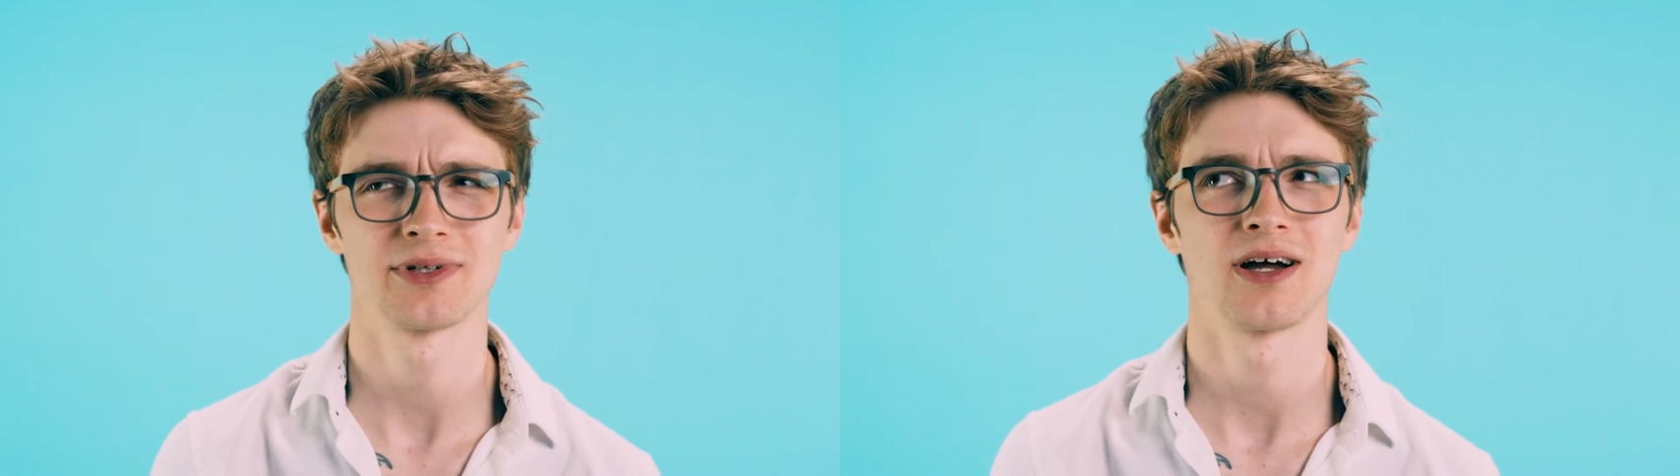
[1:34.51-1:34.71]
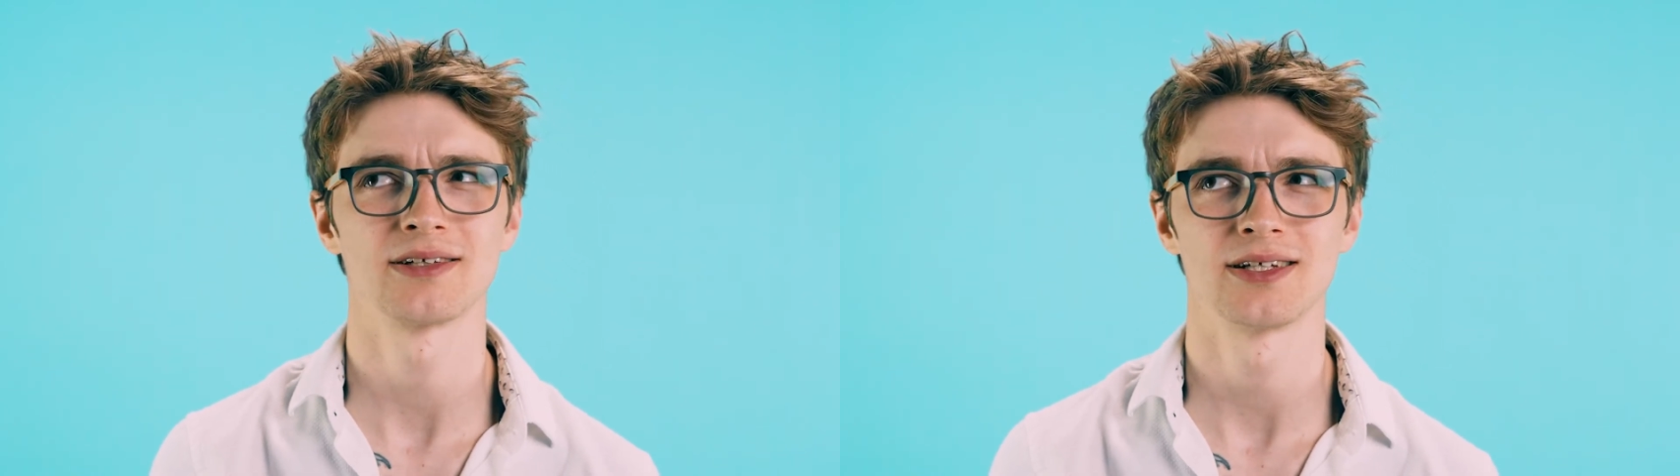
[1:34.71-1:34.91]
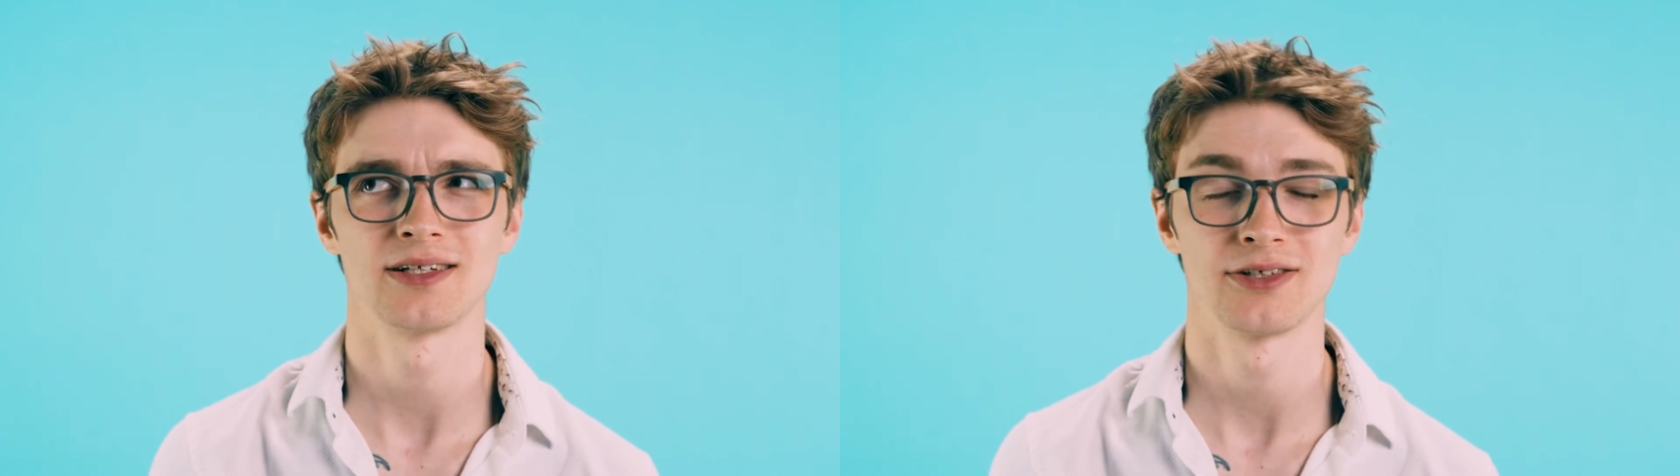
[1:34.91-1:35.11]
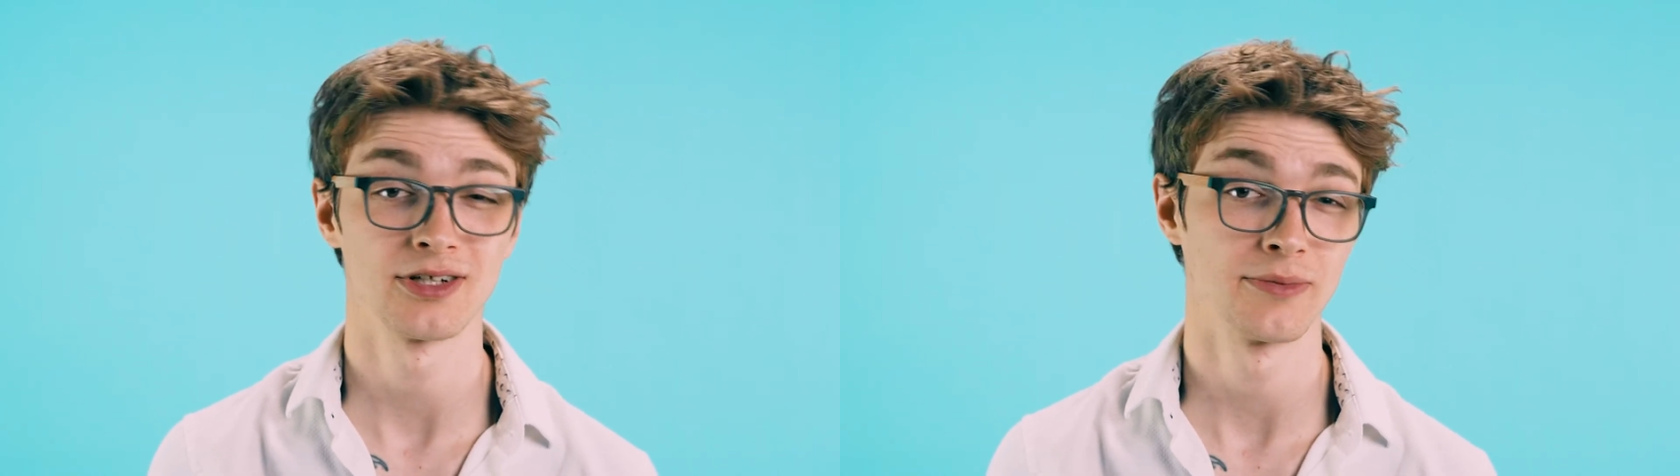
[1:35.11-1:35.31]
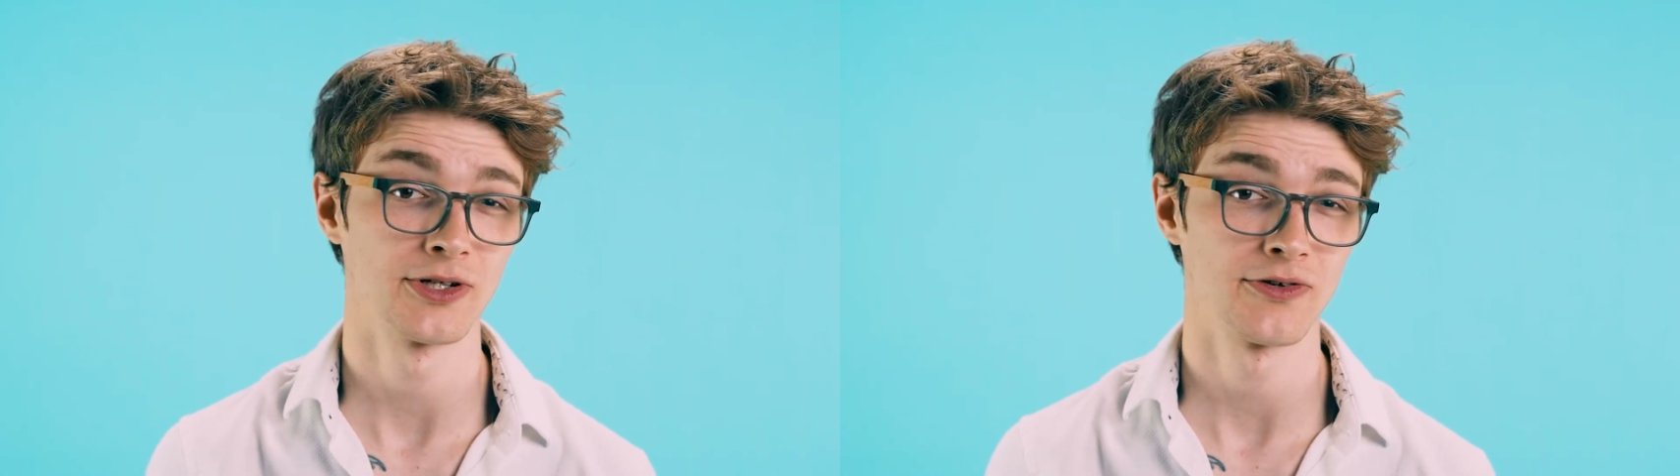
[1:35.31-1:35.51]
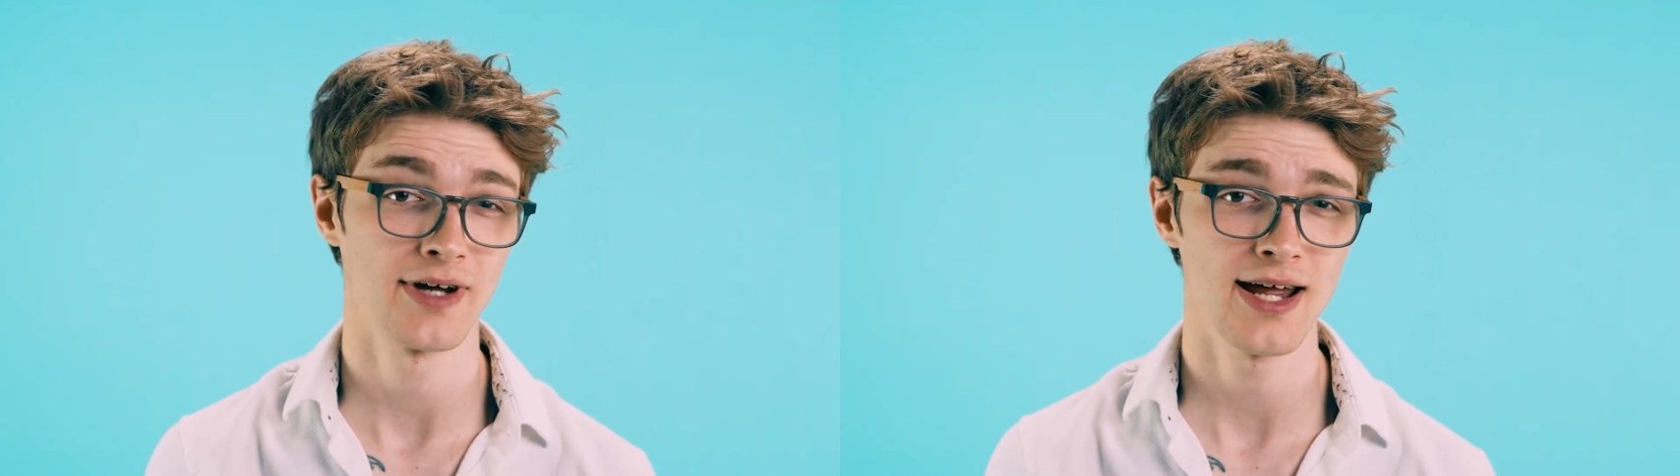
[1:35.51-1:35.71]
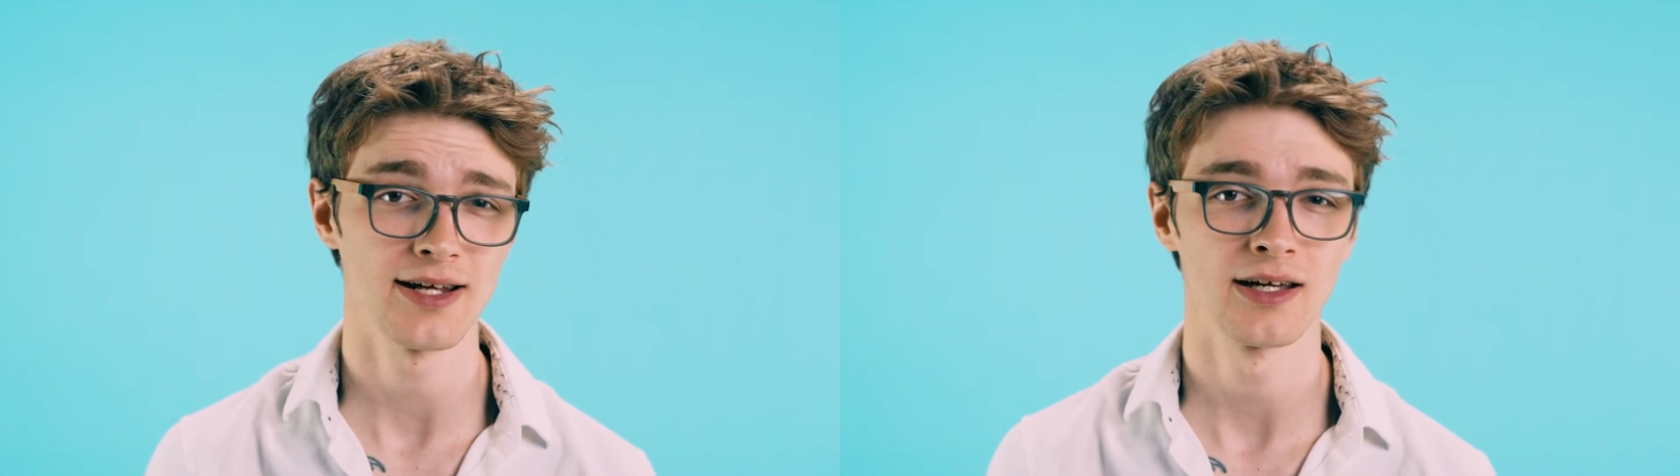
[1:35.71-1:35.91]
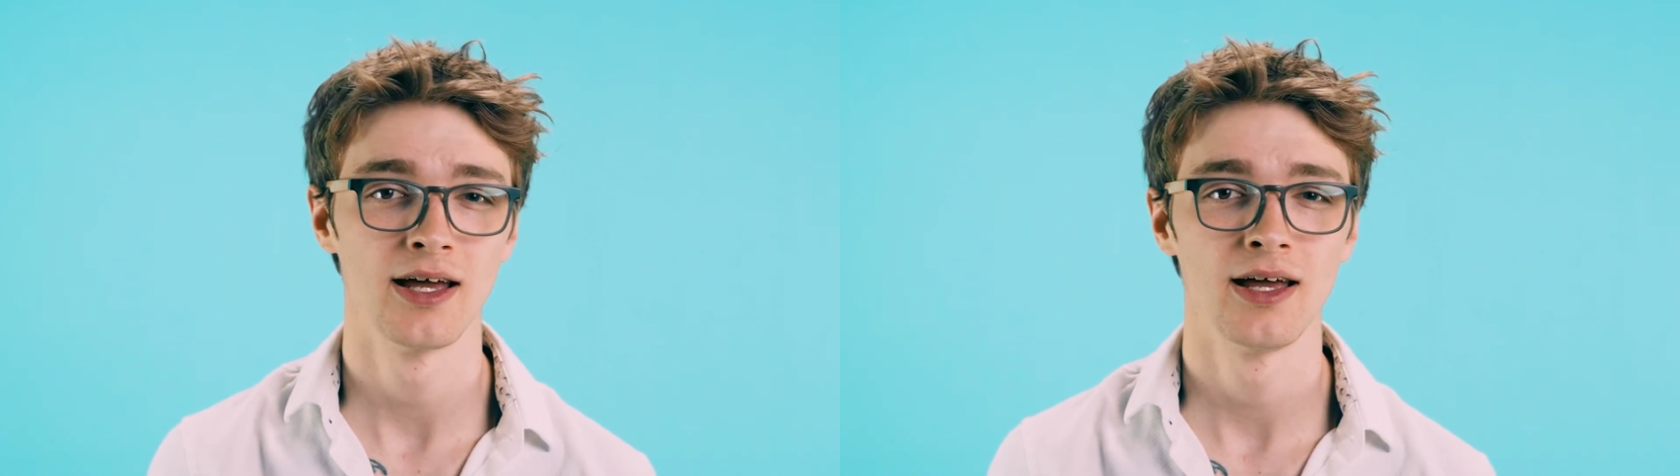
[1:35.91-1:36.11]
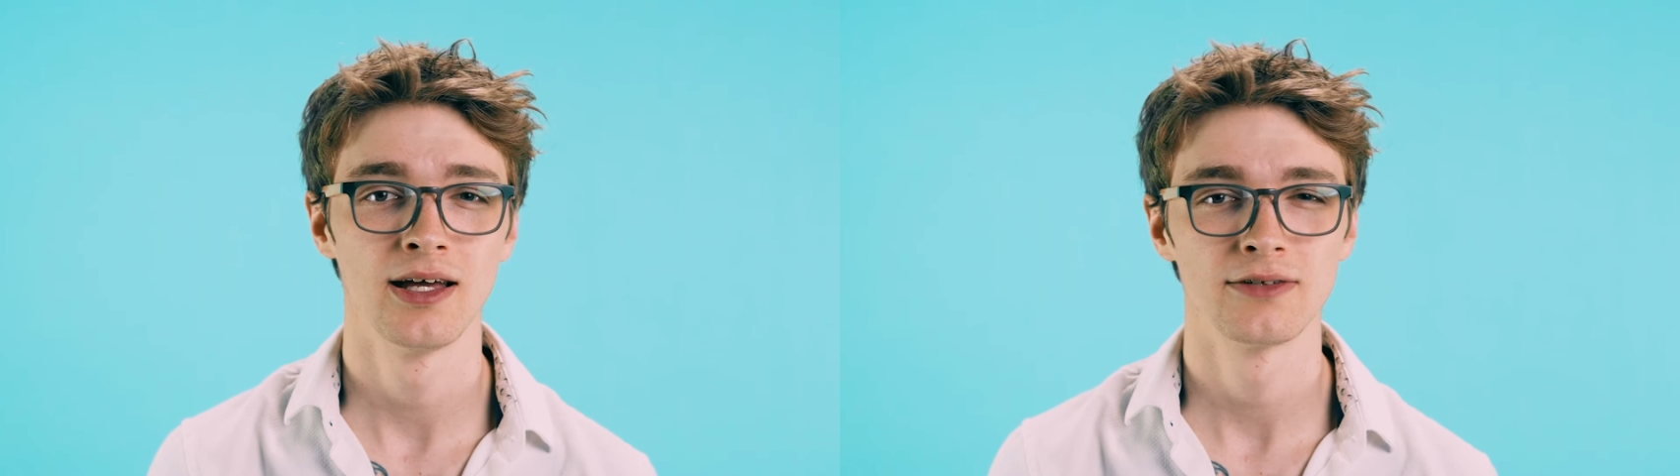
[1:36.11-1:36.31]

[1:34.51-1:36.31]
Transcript: of content you're going to be creating.